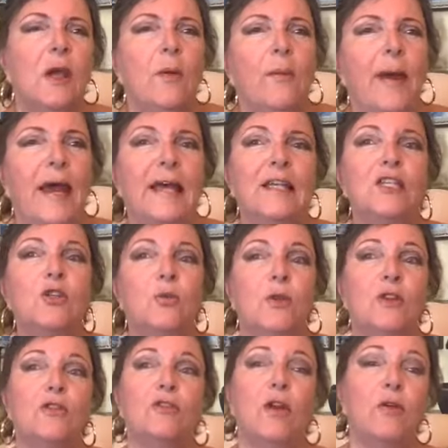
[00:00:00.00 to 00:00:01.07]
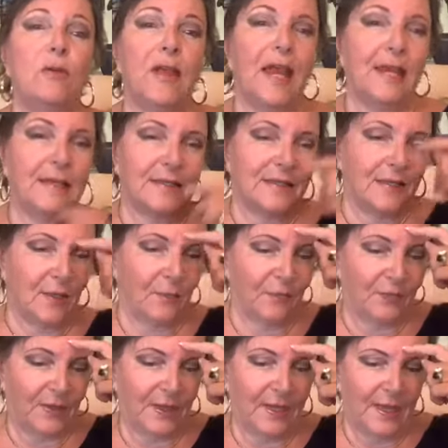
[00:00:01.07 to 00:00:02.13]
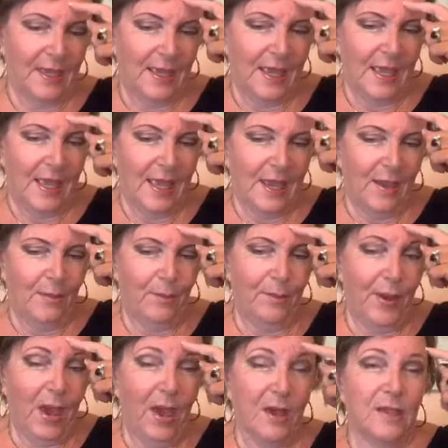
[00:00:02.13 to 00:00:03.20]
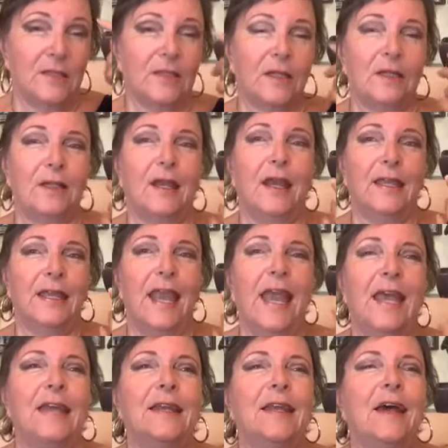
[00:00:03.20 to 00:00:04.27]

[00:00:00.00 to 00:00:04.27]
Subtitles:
passed with throat cancer. But again,